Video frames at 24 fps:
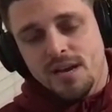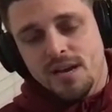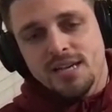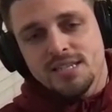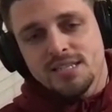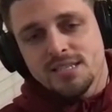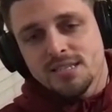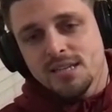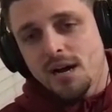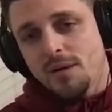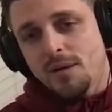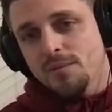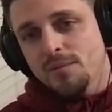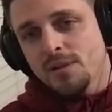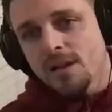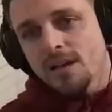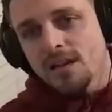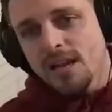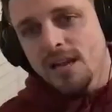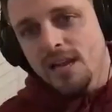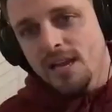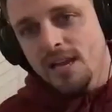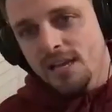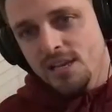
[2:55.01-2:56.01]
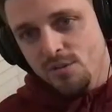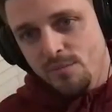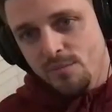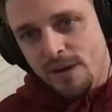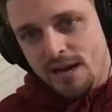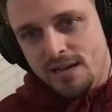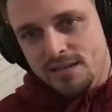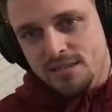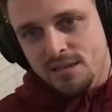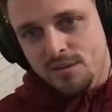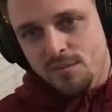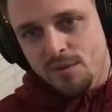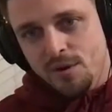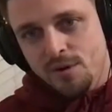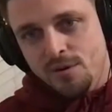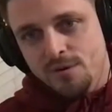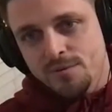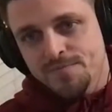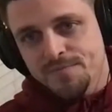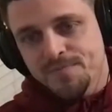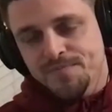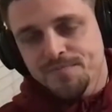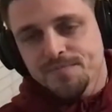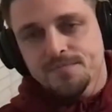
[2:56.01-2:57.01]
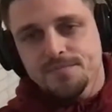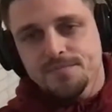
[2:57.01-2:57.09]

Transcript: I stopped playing AAU basketball.